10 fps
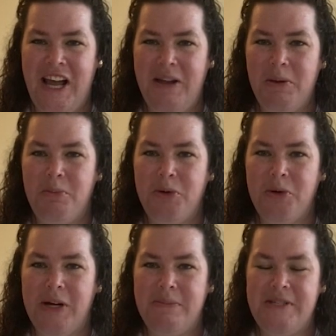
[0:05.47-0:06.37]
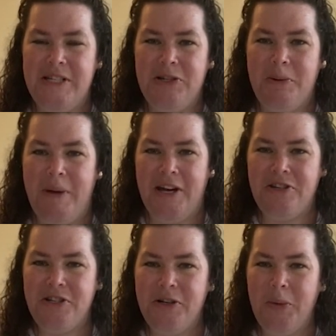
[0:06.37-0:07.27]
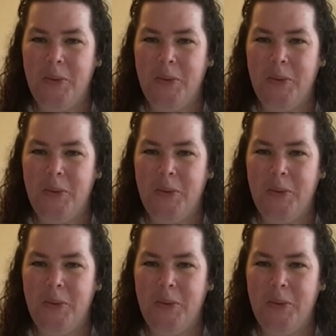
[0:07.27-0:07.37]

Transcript: I am the Program Senior Manager